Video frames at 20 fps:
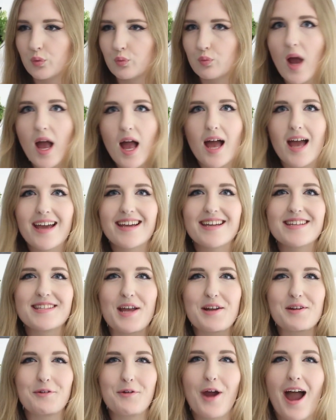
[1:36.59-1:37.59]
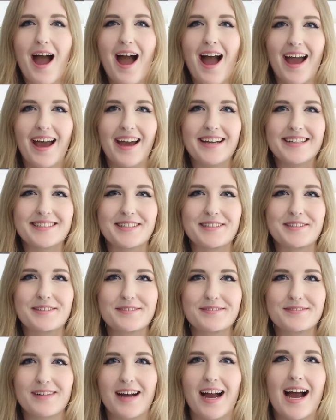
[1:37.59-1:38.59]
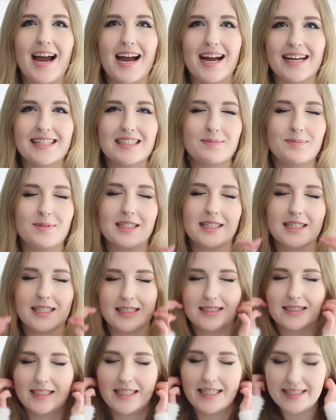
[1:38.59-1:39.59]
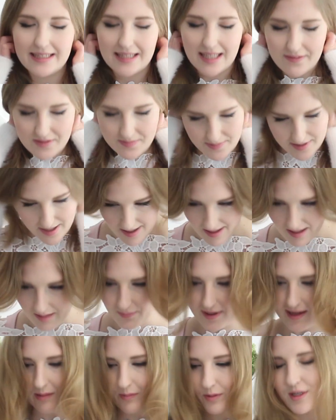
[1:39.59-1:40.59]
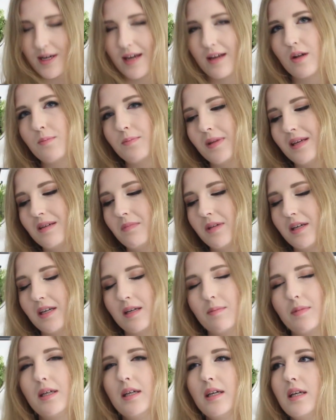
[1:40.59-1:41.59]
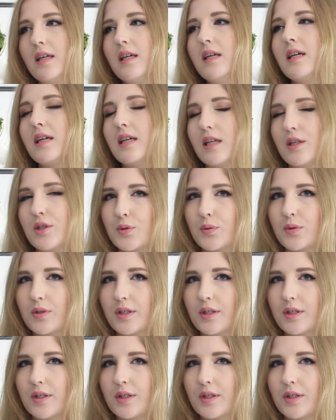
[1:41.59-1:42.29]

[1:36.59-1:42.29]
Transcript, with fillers: cries and cries and cries because he loves banana bread, which I don't blame him. It's